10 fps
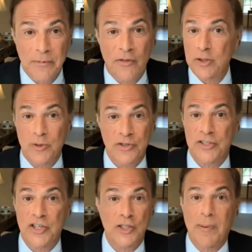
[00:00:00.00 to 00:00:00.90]
that this was
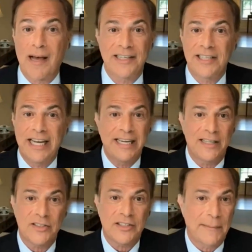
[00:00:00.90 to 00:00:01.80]
just a
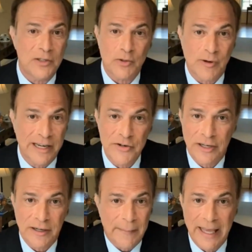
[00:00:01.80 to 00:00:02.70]
spontaneous
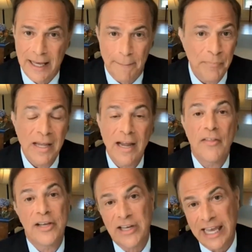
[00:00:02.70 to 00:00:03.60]
demonstration, and
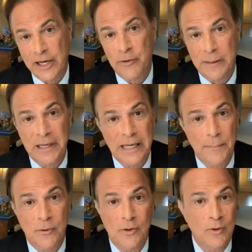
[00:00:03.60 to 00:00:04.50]
these angry
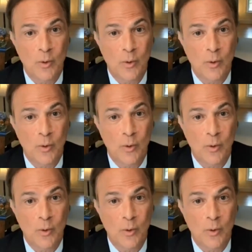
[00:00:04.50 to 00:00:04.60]
people who